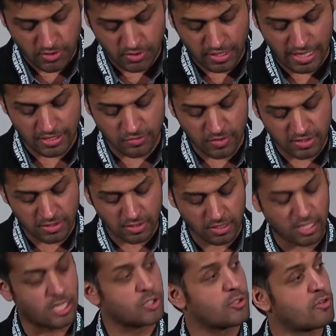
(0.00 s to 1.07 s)
has visited the
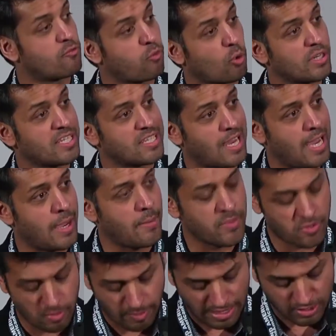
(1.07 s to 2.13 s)
country 40 times in
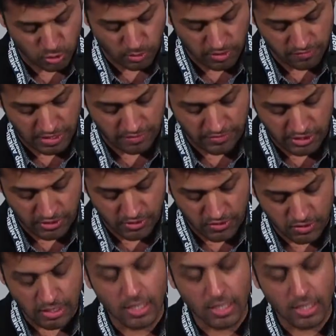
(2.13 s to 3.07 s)
the past 25 years.